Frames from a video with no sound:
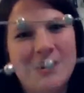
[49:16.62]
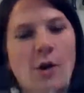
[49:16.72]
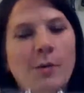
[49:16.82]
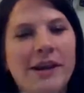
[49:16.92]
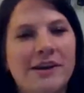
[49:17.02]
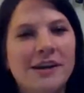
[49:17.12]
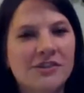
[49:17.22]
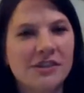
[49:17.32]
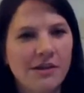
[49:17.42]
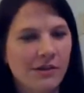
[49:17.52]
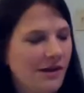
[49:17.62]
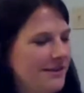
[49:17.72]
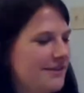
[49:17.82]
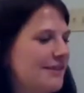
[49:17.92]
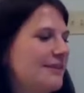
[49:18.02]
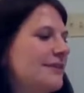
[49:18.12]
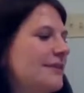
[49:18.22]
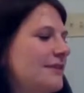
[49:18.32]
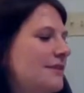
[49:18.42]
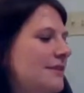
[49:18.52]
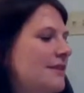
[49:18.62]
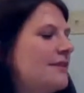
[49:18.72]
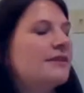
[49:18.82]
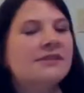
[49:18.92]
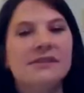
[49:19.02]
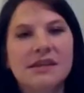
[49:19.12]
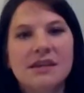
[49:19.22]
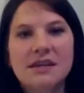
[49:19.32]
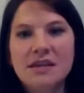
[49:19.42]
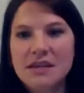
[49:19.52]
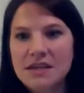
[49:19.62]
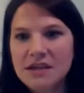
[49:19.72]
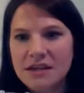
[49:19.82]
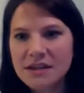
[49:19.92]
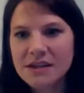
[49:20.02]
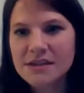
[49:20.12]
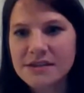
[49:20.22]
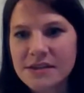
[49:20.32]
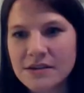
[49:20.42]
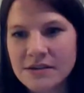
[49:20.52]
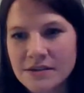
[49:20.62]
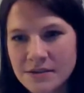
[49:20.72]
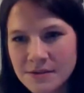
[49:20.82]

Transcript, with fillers: oh my gosh, look how long this is. Dang, that thing is long.